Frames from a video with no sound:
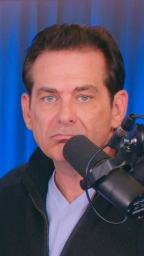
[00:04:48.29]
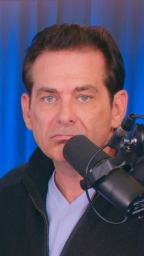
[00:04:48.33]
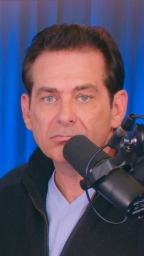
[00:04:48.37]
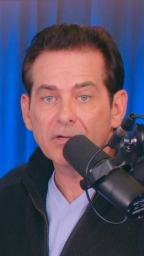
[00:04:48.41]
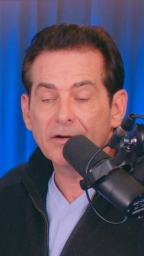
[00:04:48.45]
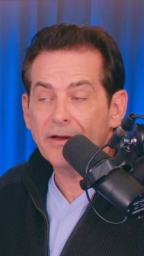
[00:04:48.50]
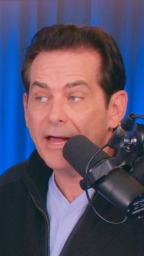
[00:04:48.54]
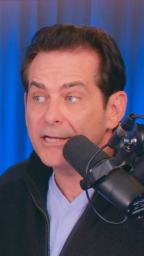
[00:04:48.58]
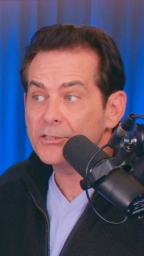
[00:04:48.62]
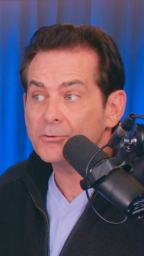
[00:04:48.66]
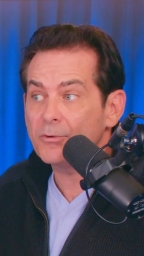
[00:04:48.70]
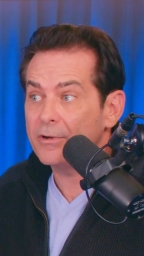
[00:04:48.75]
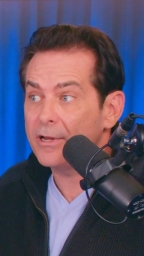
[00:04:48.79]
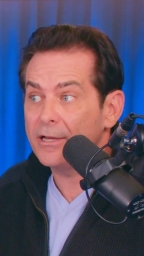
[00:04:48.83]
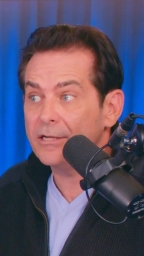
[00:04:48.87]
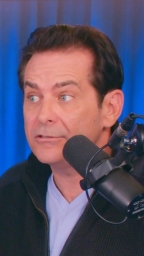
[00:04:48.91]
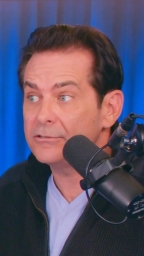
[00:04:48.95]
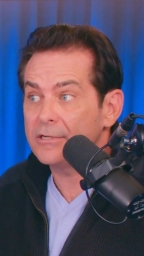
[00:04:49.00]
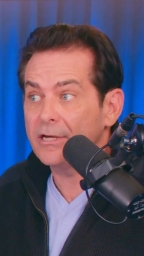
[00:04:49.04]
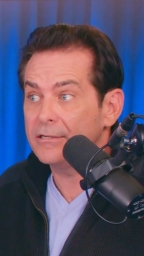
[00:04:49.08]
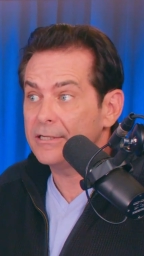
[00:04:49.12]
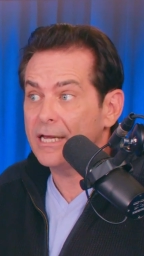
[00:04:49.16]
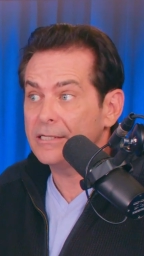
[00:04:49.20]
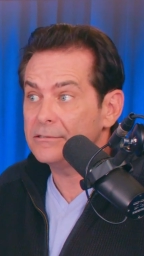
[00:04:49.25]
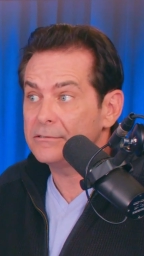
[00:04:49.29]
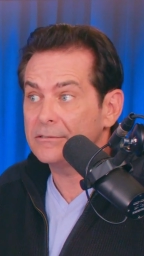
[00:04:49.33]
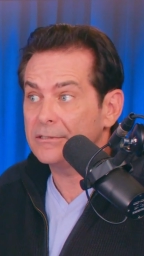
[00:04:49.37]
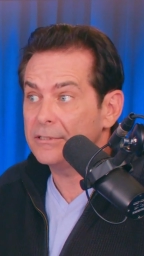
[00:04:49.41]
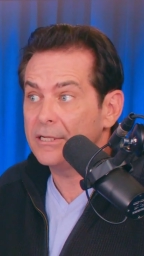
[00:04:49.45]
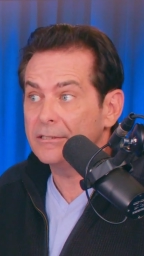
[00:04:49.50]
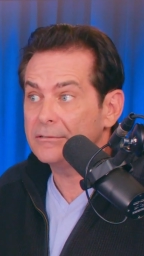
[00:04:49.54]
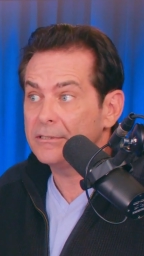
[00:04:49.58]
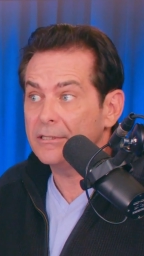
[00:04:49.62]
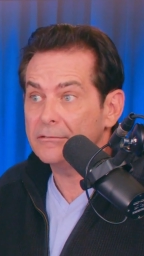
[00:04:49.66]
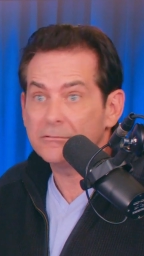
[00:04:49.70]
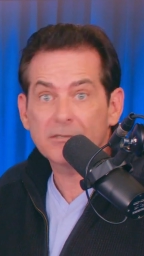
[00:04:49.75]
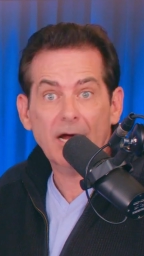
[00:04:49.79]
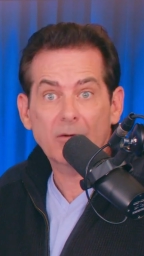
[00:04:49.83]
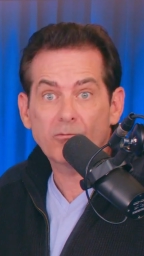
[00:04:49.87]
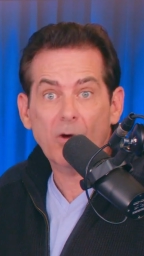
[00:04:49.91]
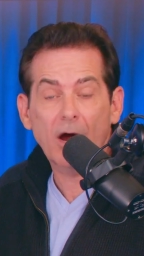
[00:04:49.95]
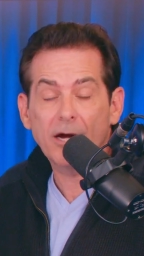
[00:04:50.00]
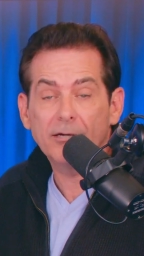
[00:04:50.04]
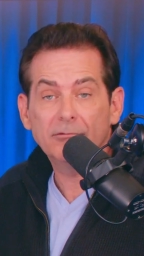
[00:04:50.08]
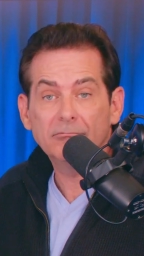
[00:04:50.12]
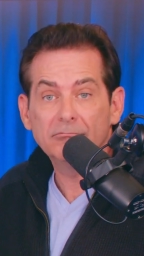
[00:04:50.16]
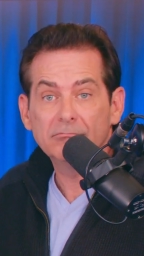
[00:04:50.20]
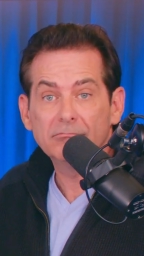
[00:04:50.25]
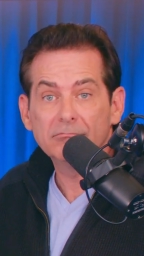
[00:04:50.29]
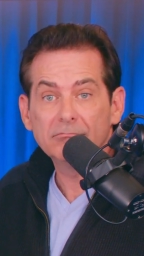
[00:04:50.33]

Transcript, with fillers: And that's what it's not right.